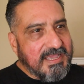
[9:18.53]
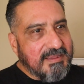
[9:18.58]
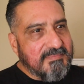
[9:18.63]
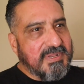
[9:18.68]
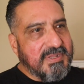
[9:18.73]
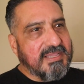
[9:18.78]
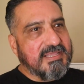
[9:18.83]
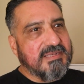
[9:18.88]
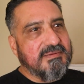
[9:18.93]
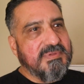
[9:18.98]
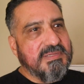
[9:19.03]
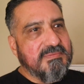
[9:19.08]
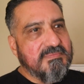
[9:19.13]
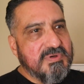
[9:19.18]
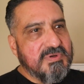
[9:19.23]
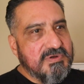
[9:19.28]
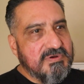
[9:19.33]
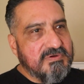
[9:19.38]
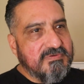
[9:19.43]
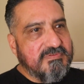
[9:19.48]
I'm not going to be
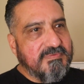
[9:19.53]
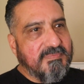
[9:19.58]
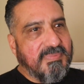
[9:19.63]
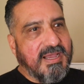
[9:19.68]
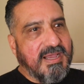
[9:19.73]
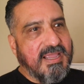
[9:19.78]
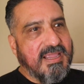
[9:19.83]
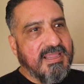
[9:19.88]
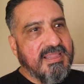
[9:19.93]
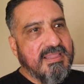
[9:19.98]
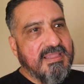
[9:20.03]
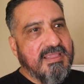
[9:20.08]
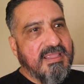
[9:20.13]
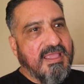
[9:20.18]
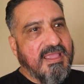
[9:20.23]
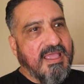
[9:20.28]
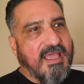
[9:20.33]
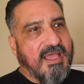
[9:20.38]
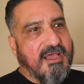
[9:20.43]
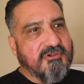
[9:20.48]
moved by
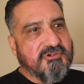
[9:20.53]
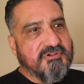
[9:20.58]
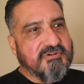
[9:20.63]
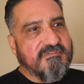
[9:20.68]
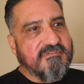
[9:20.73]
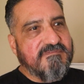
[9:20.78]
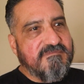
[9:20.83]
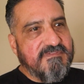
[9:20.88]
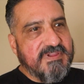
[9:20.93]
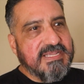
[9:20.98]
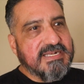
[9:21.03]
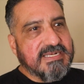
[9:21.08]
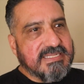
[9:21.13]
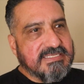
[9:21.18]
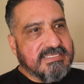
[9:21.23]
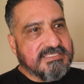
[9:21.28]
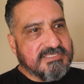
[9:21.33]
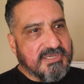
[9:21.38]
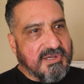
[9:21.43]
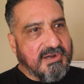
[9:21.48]
how your
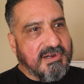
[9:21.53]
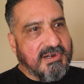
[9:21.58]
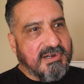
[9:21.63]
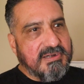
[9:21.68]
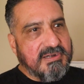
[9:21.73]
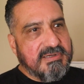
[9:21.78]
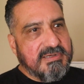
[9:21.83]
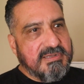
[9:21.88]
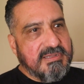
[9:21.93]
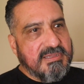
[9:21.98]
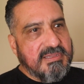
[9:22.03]
feelings are.